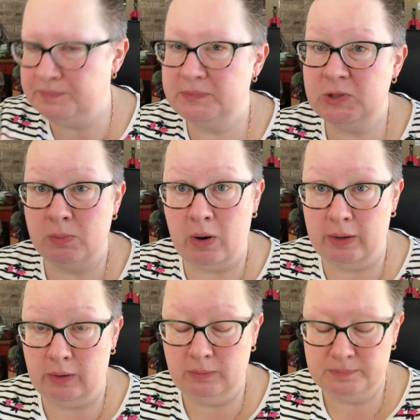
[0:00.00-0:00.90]

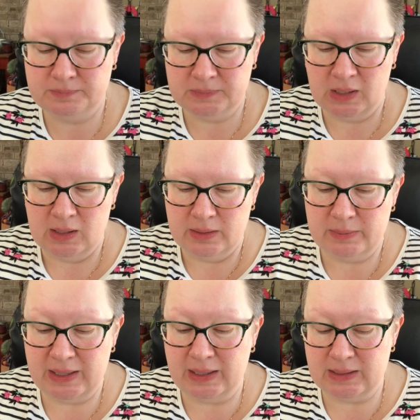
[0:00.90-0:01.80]
tomorrow. I'm
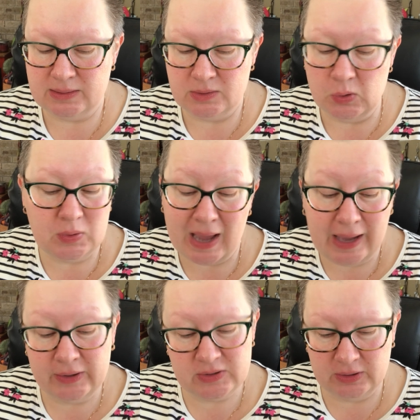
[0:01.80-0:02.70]
getting new
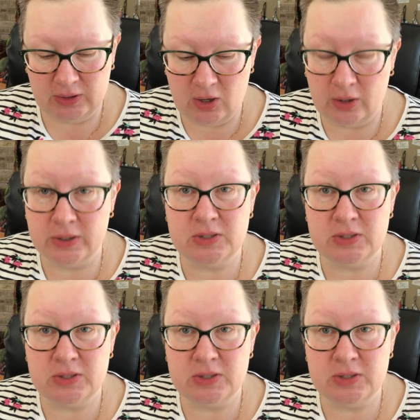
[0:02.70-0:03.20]
tires on the car,